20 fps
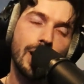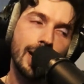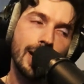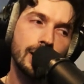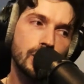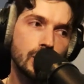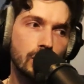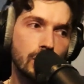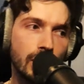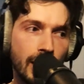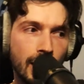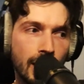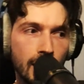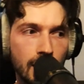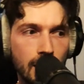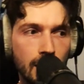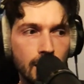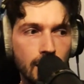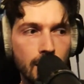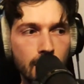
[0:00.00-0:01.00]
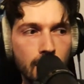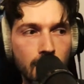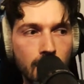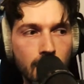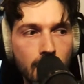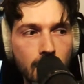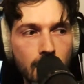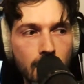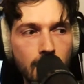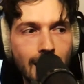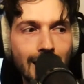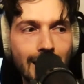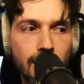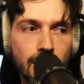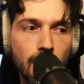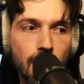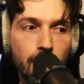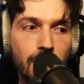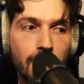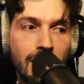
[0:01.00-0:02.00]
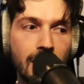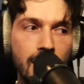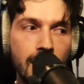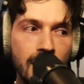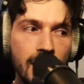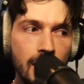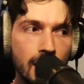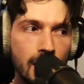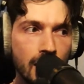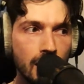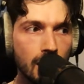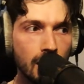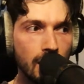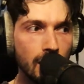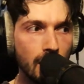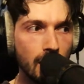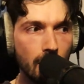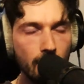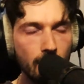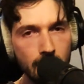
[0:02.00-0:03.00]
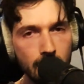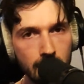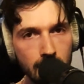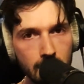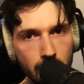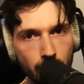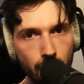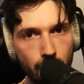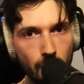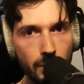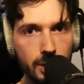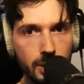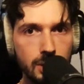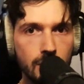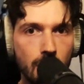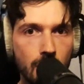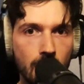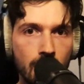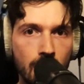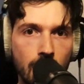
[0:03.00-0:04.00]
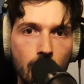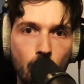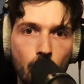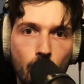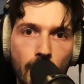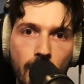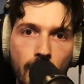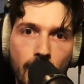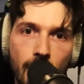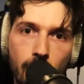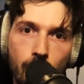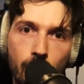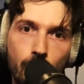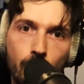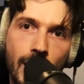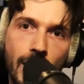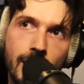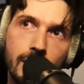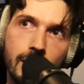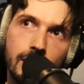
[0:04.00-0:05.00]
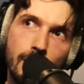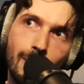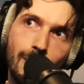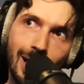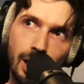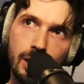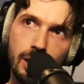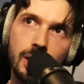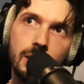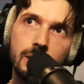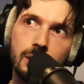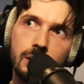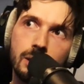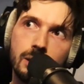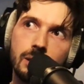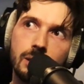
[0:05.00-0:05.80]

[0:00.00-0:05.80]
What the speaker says: to like get some key lyrics for the song when I'm writing the melodies.